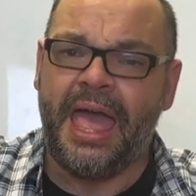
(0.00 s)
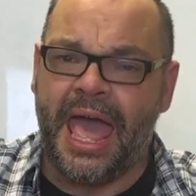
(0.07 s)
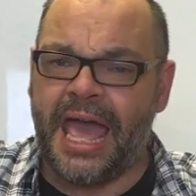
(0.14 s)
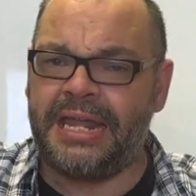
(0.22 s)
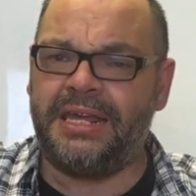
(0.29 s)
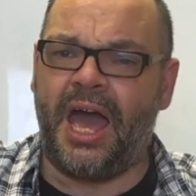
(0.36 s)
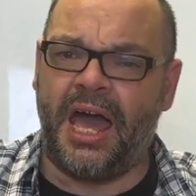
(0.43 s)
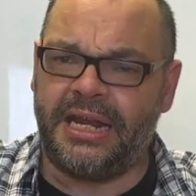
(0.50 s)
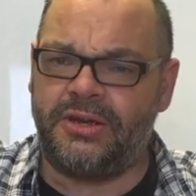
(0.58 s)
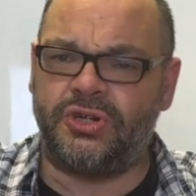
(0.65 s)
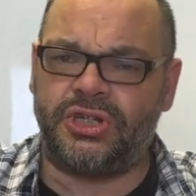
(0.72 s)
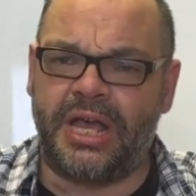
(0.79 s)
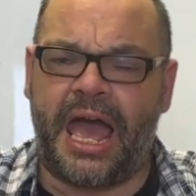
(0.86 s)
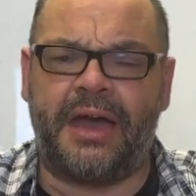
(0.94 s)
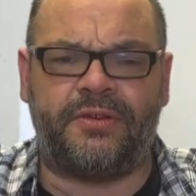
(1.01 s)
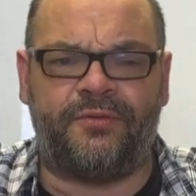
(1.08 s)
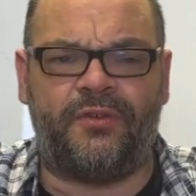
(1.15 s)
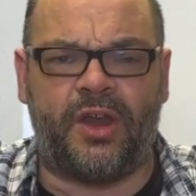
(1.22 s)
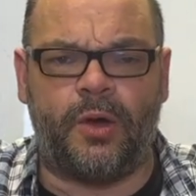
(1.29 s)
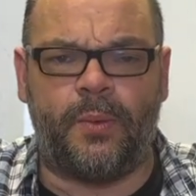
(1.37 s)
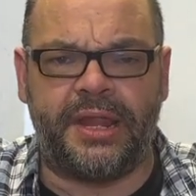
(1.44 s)
Hey, the idea is that you have to
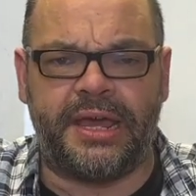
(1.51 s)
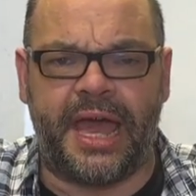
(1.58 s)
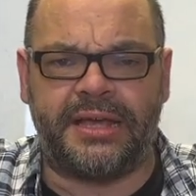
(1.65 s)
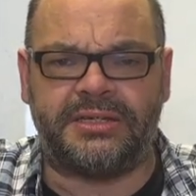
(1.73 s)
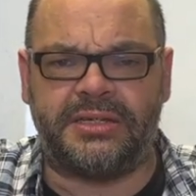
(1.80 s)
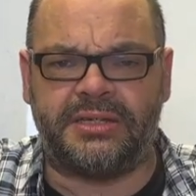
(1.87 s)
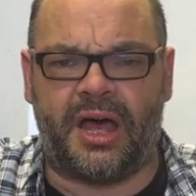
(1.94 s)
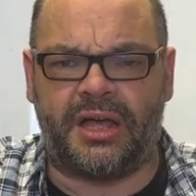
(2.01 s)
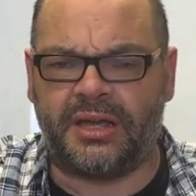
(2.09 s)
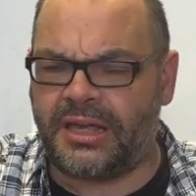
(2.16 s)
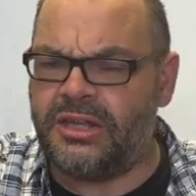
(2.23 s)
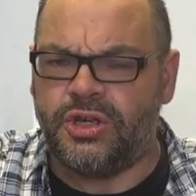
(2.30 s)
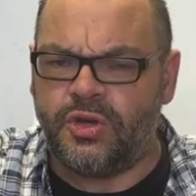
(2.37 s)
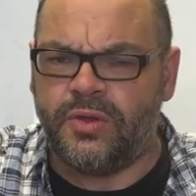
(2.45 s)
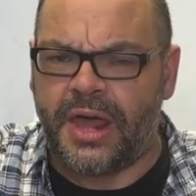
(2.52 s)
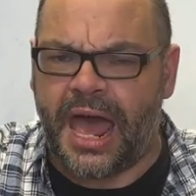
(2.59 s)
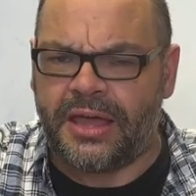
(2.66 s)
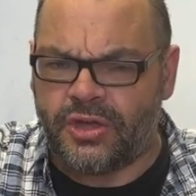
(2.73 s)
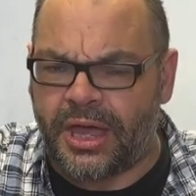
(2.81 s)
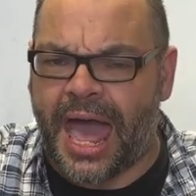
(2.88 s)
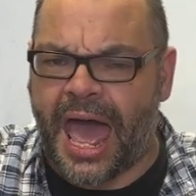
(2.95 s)
follow where the X's are. Can you do
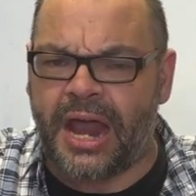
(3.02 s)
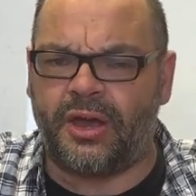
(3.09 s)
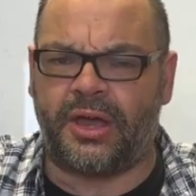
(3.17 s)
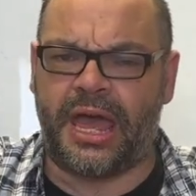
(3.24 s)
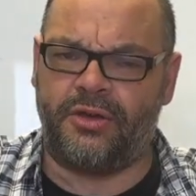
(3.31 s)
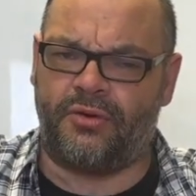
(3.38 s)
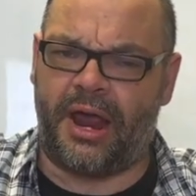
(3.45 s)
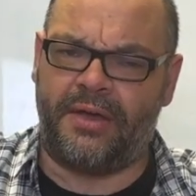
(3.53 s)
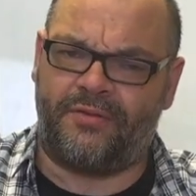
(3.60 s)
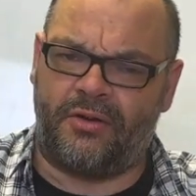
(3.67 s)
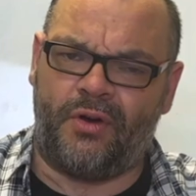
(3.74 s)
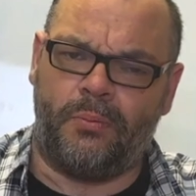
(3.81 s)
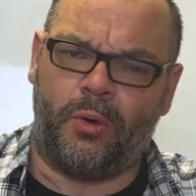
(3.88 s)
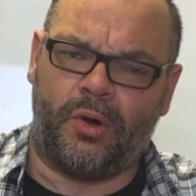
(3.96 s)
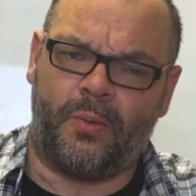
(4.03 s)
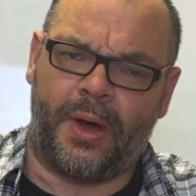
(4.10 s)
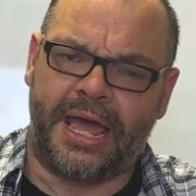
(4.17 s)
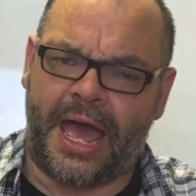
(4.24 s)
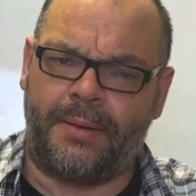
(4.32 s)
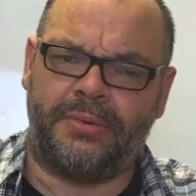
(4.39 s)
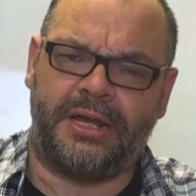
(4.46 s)
that? You can. Okay, great. If I rub one away,
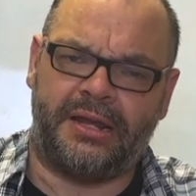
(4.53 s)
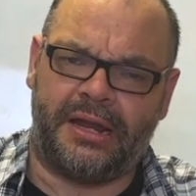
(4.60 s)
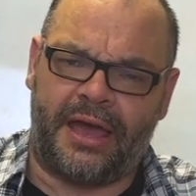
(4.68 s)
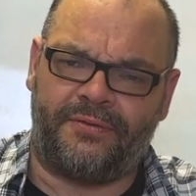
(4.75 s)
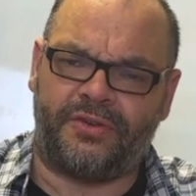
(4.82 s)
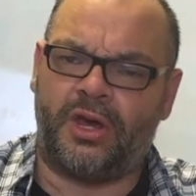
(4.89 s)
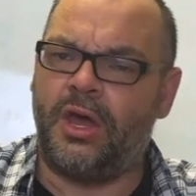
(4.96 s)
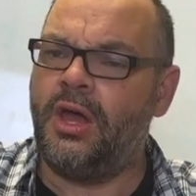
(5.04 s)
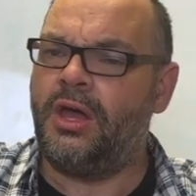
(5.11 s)
how many are left?